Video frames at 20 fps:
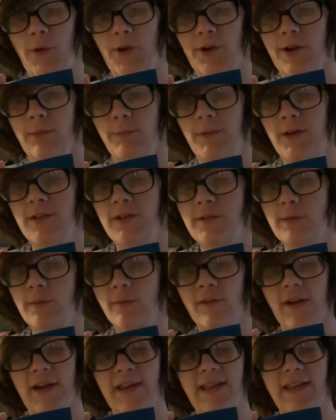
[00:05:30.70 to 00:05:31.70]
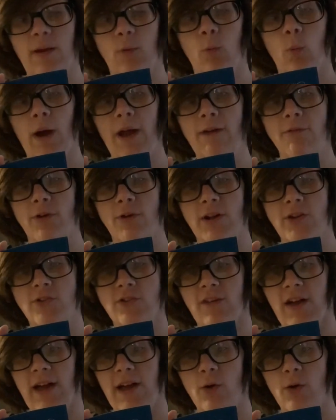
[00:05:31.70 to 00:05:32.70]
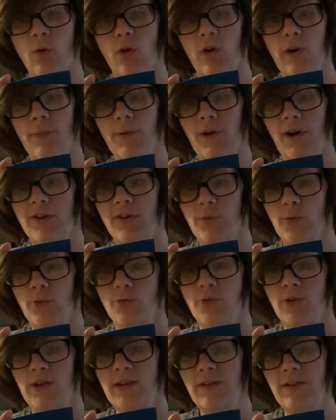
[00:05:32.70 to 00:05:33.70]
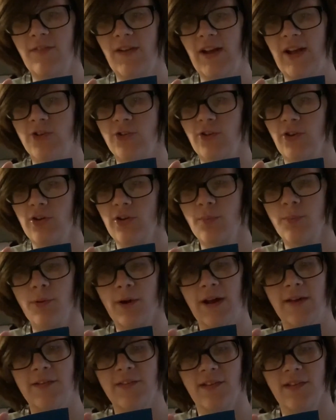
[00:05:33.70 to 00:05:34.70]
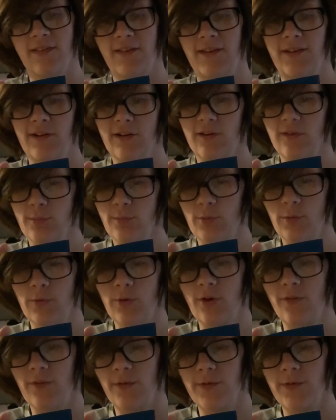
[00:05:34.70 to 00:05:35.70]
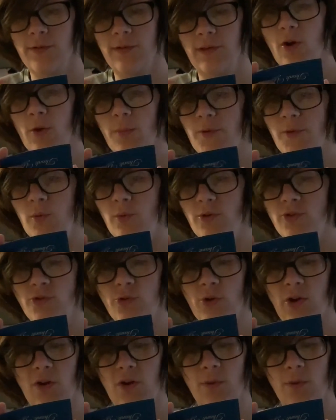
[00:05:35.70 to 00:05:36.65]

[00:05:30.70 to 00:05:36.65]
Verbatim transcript: are committed to providing a wide range of high quality products with trendy fashion, good price, and lean customer service. Hope you enjoy your